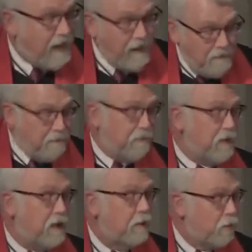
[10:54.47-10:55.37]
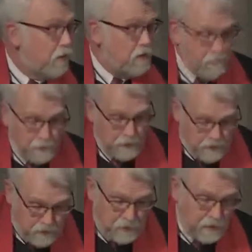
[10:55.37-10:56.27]
every world
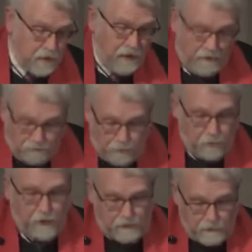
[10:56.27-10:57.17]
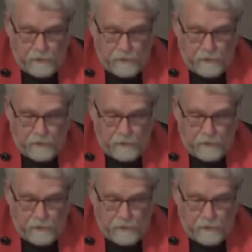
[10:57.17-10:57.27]
religion everywhere